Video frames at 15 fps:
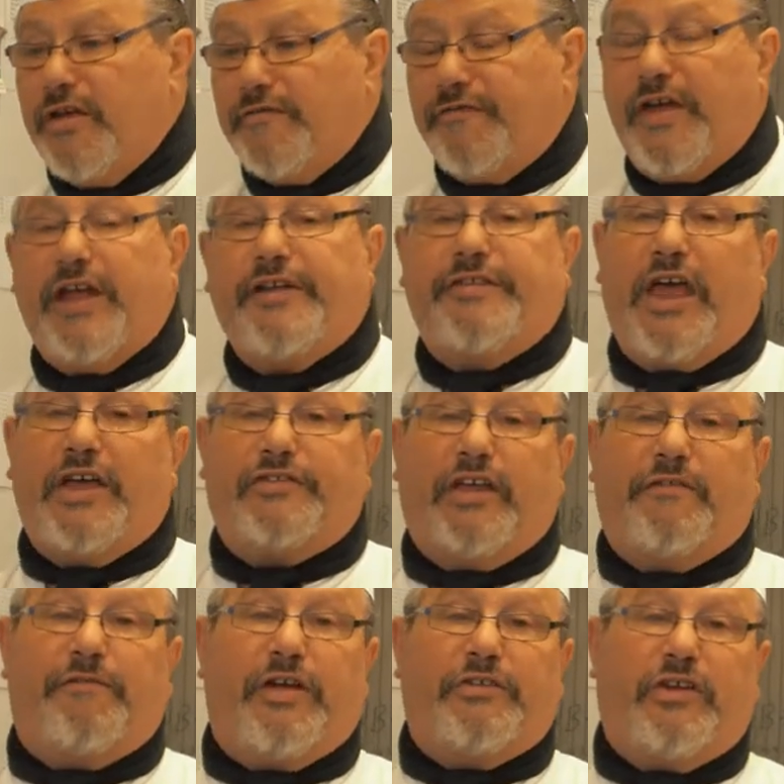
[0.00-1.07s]

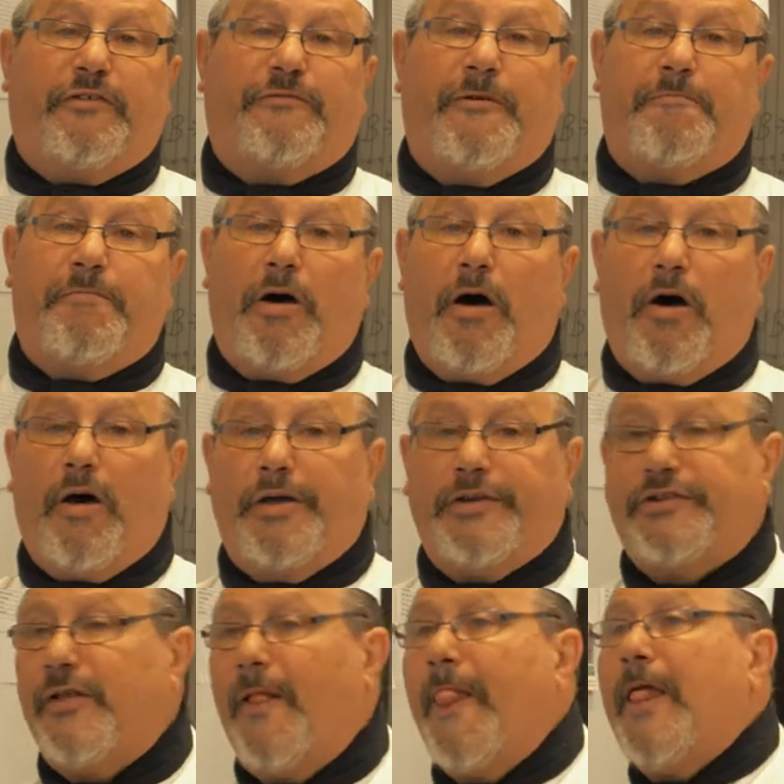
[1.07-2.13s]
Fantastic veggies for pies.